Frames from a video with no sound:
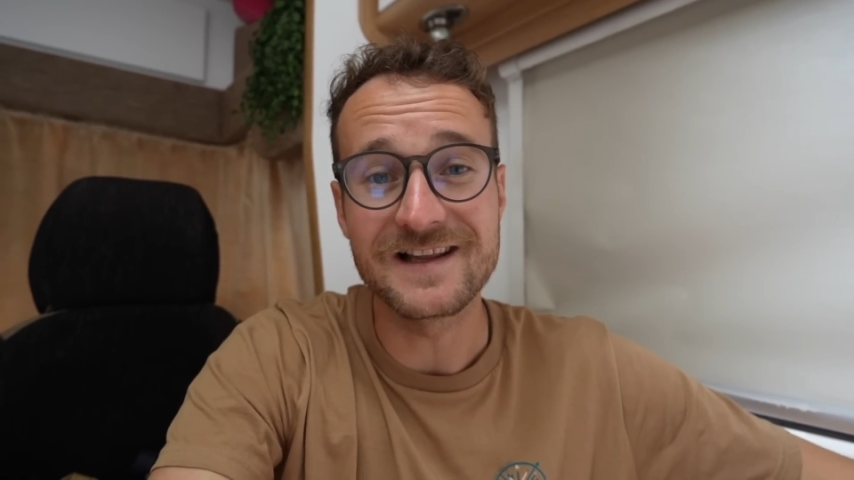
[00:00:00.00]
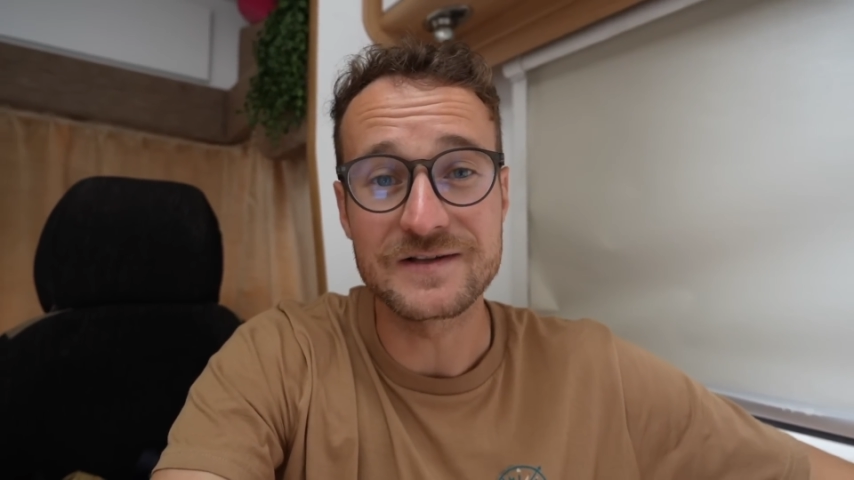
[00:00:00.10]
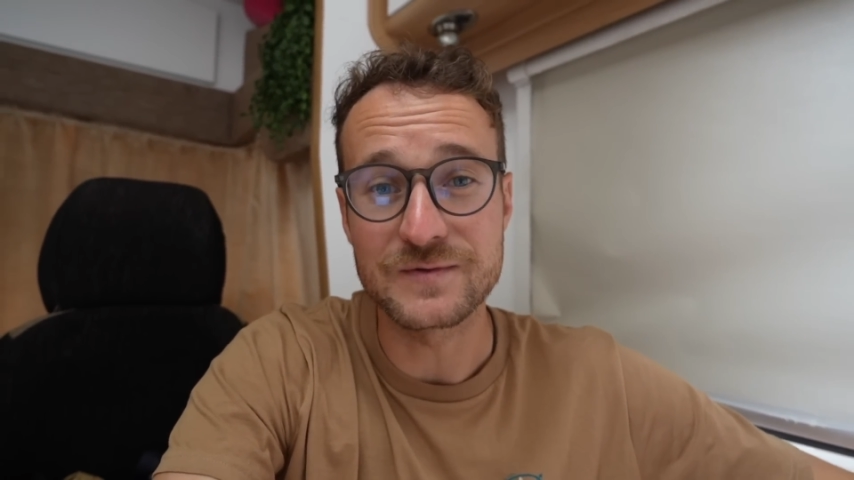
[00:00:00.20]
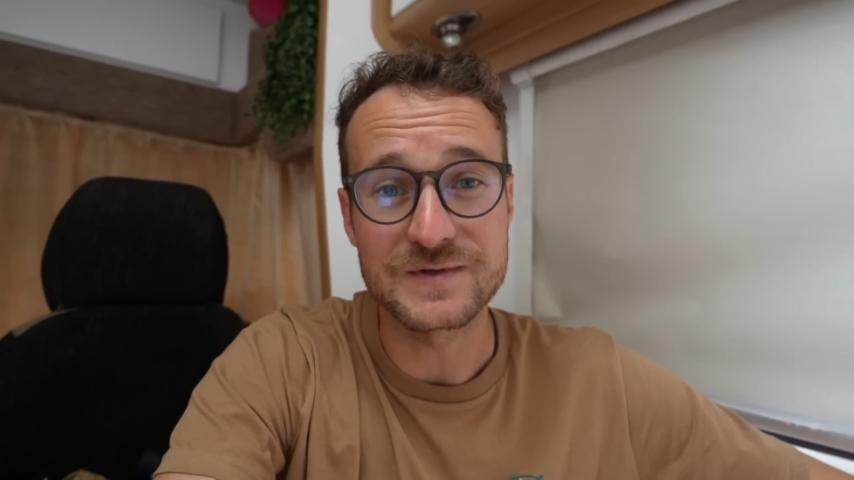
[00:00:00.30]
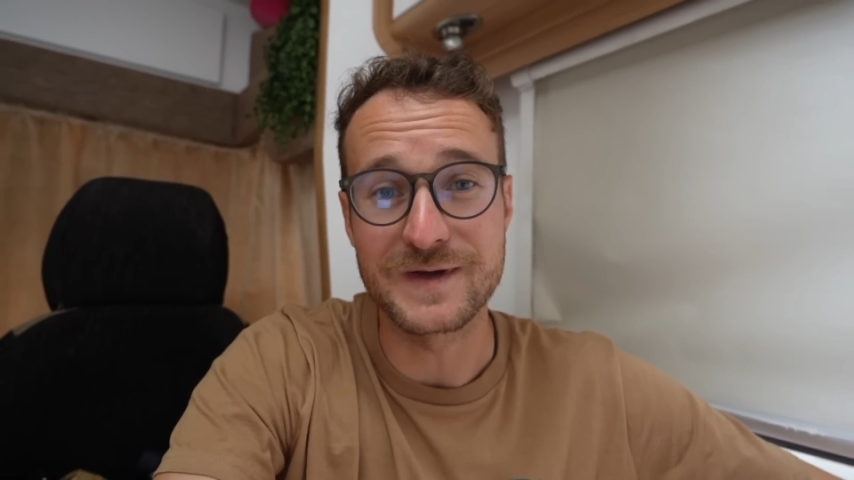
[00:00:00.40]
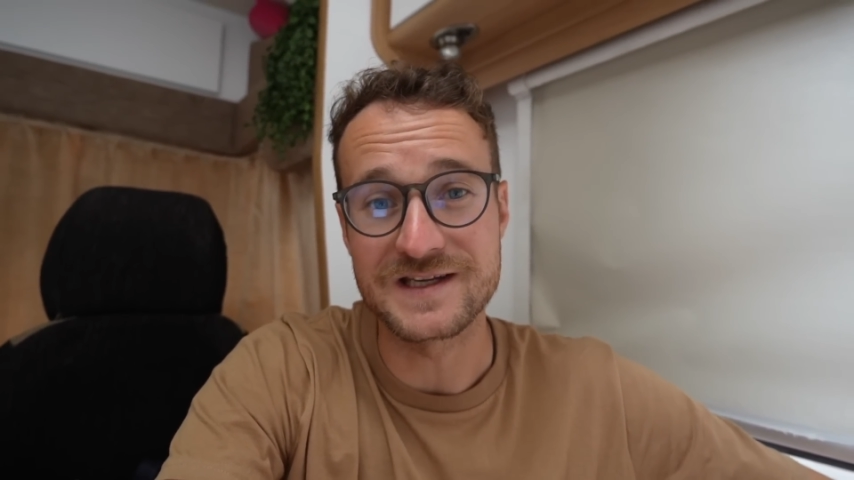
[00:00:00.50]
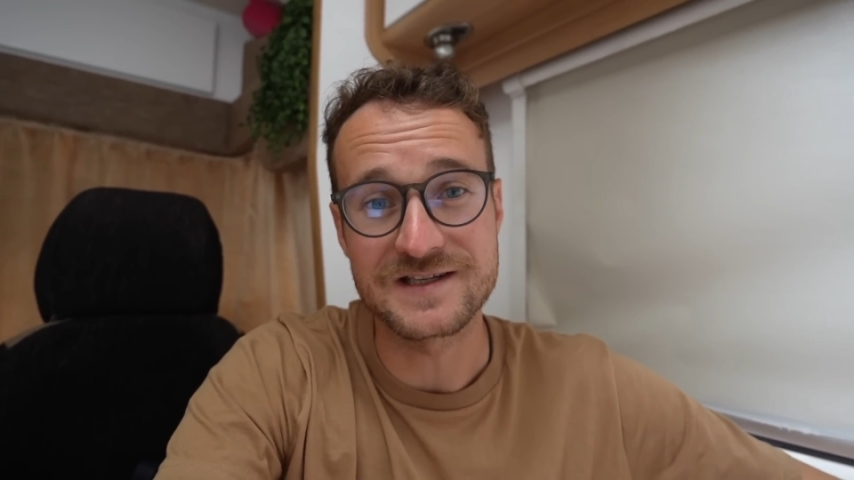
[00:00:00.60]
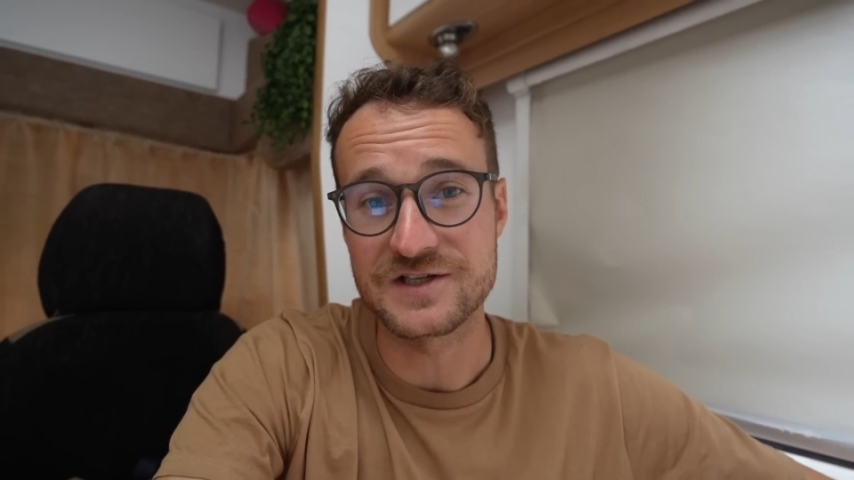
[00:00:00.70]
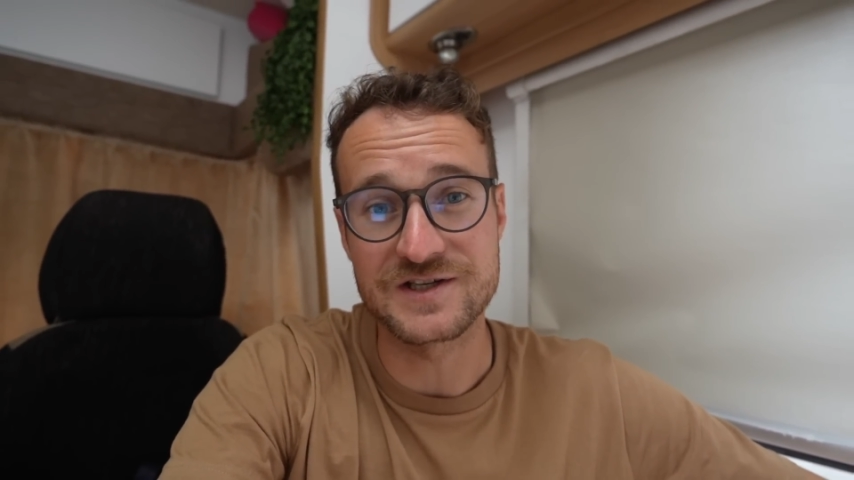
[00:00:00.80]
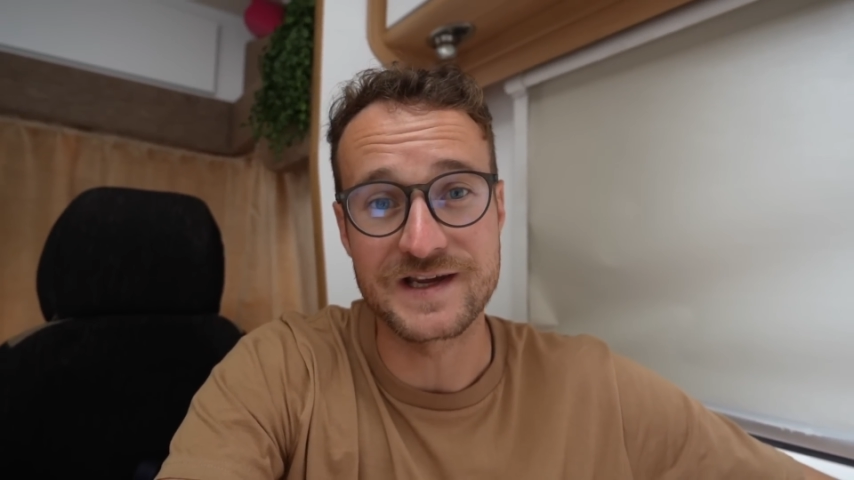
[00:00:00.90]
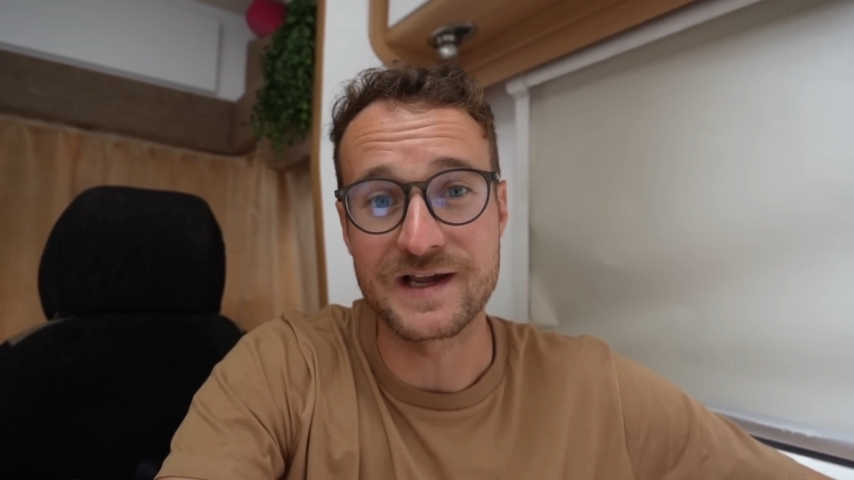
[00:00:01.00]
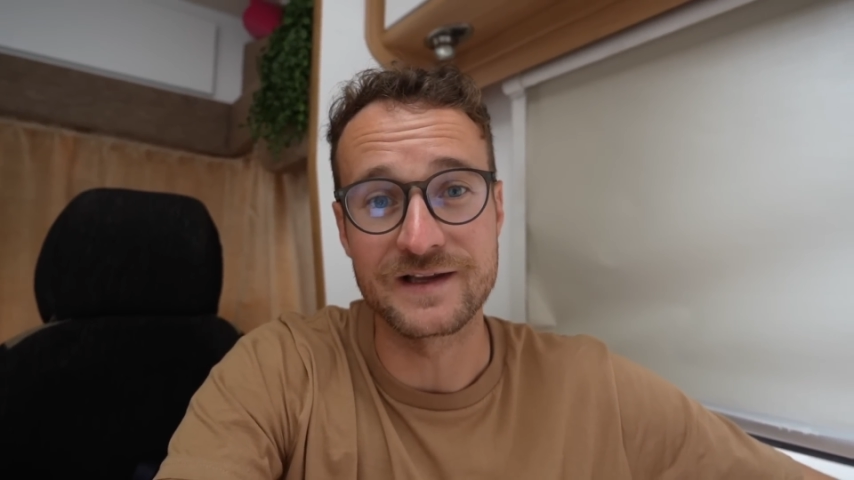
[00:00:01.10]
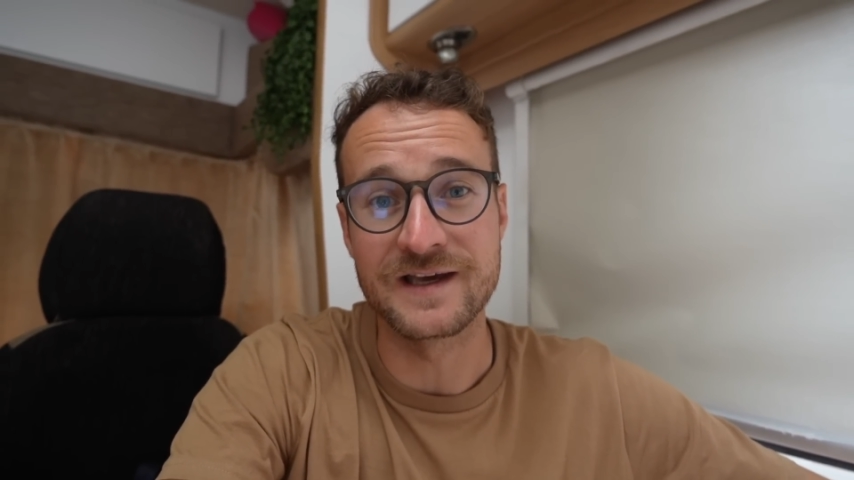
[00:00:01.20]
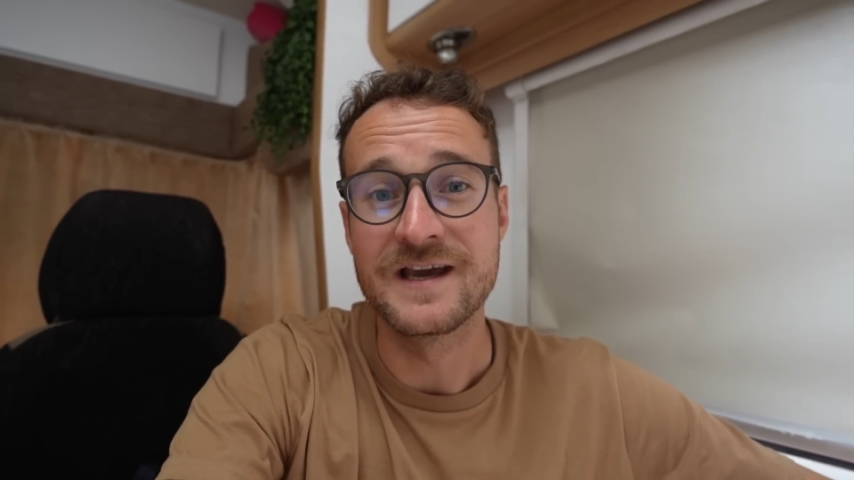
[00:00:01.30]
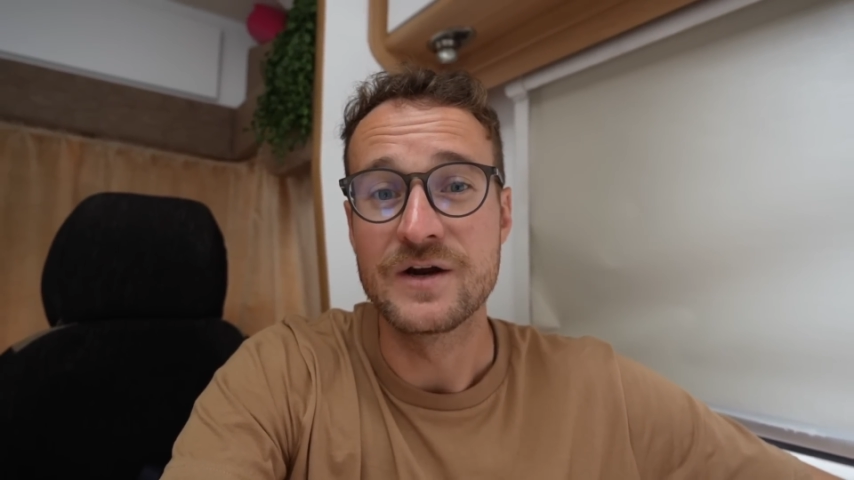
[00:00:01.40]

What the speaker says: little space such as LA